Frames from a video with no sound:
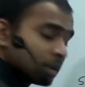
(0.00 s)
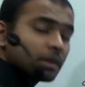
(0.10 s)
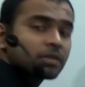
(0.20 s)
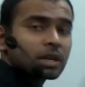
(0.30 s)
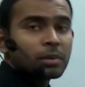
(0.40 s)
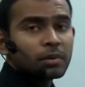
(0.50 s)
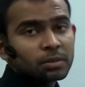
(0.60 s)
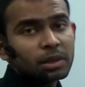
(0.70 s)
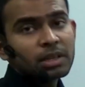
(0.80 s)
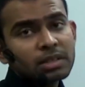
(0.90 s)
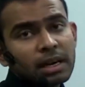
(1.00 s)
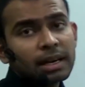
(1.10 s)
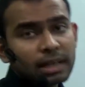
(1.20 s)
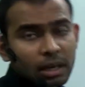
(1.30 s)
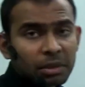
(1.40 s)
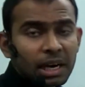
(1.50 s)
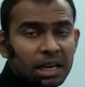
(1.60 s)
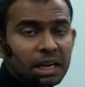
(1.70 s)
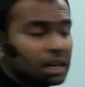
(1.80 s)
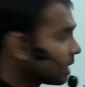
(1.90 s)
This type of decimal is
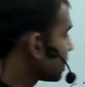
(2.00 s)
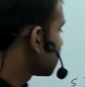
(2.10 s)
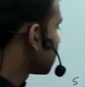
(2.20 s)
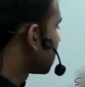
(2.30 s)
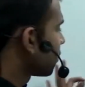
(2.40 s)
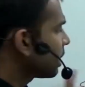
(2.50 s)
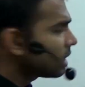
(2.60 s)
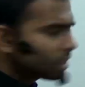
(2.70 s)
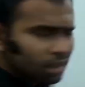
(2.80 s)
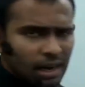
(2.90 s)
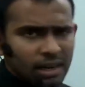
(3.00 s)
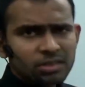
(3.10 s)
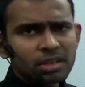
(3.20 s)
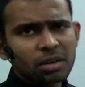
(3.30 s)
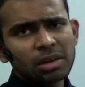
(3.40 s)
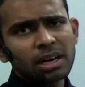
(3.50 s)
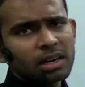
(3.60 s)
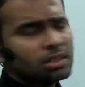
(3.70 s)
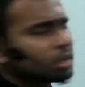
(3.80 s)
terminating decimal, where it gets terminated